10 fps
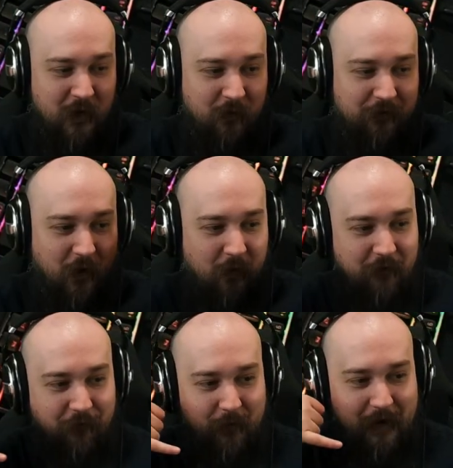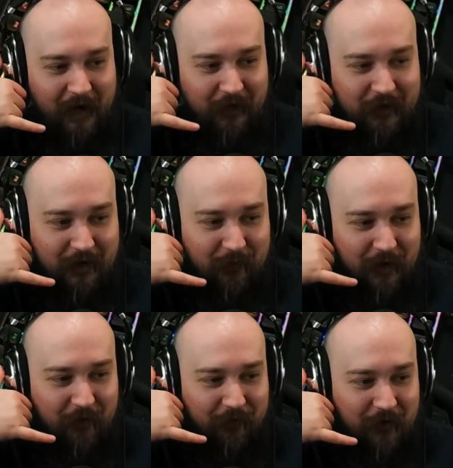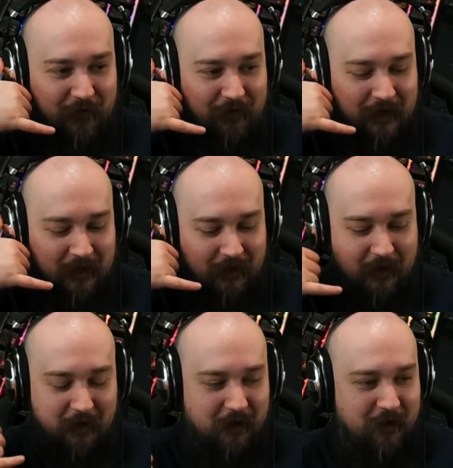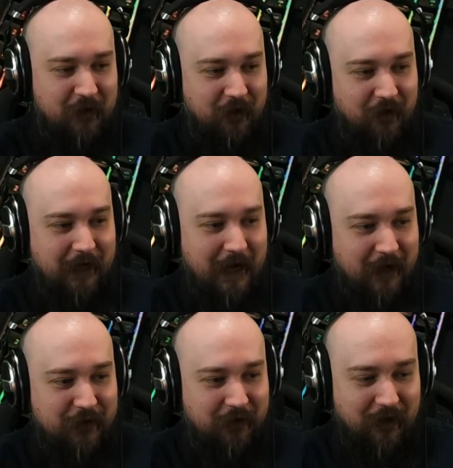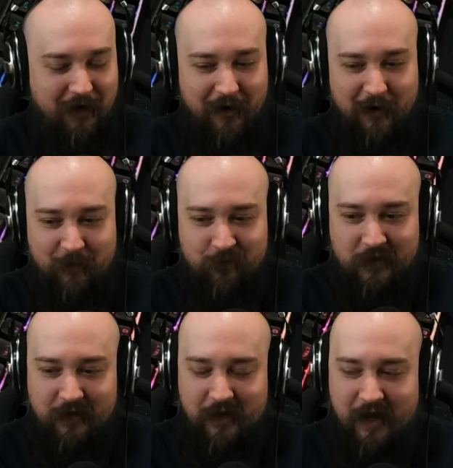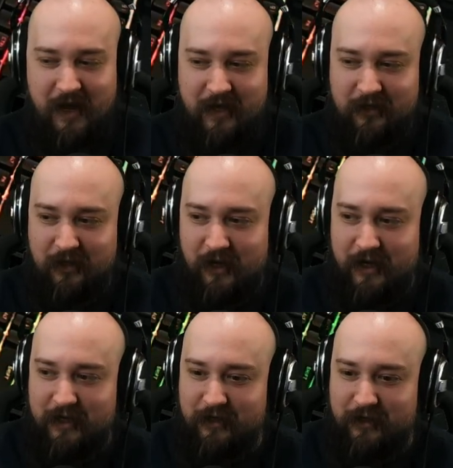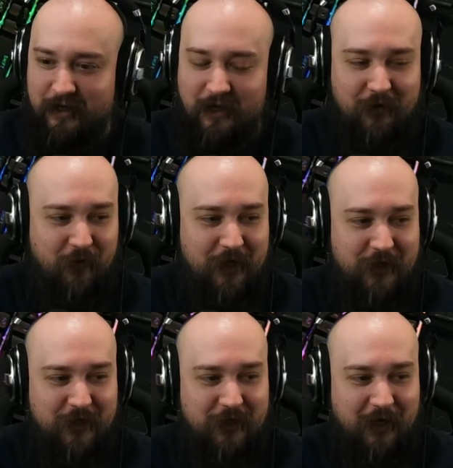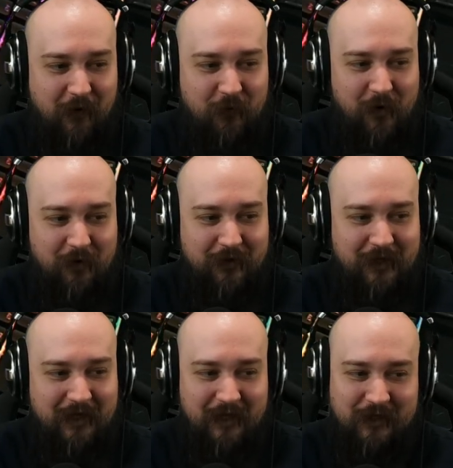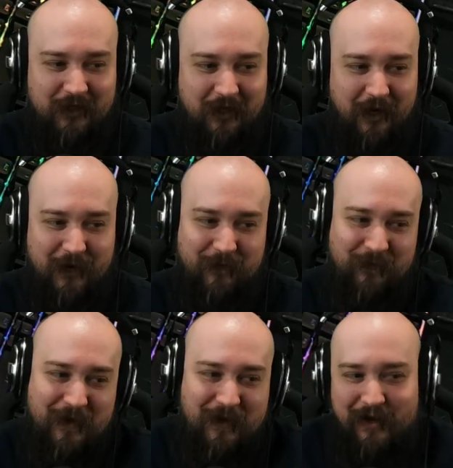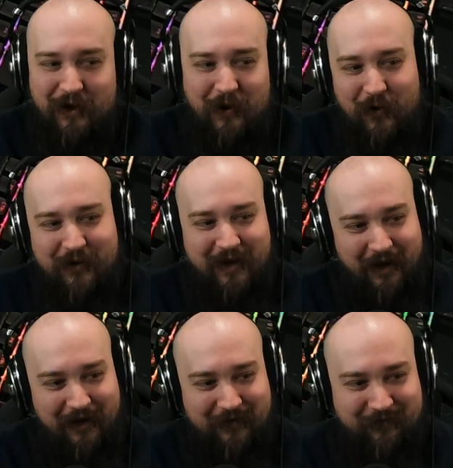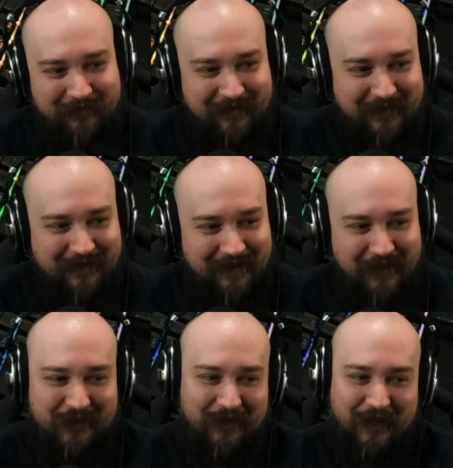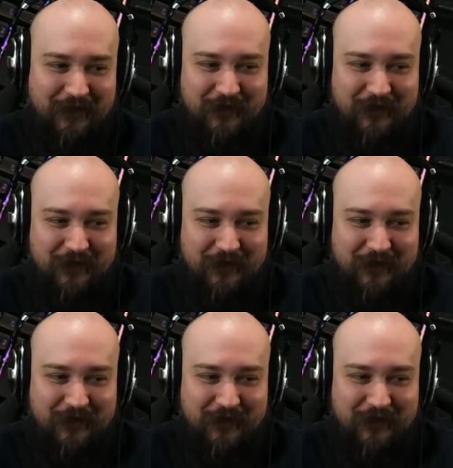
with going from headset microphone to like XLR, and like the increase in sound quality is like, okay, it's like